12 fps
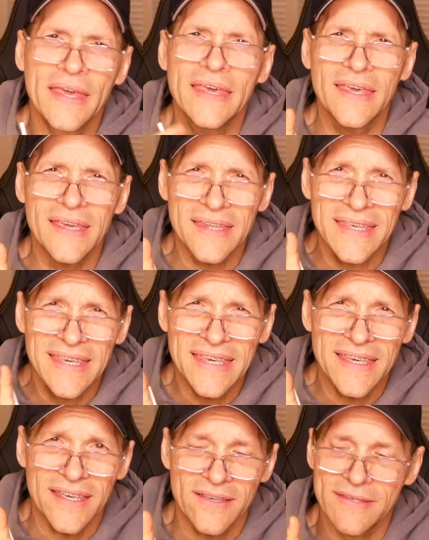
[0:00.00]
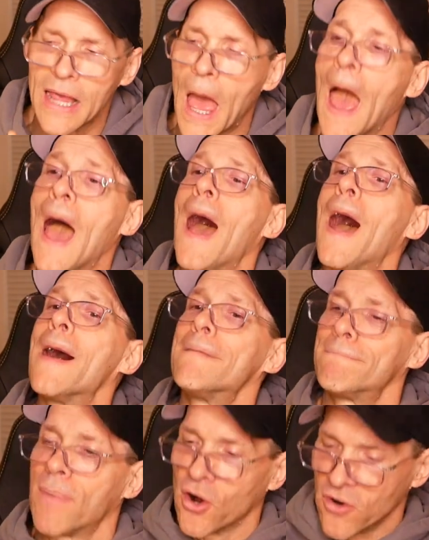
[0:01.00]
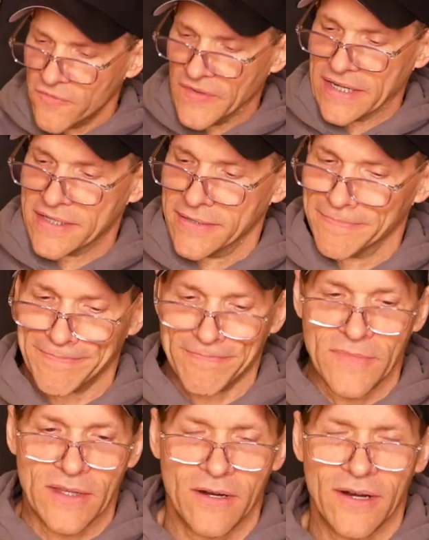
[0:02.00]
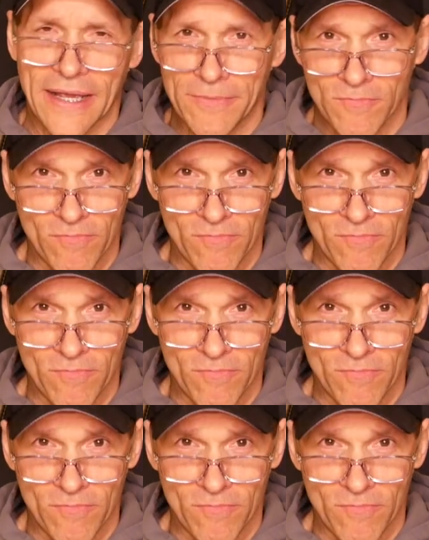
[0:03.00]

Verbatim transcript: it is perfect. All right,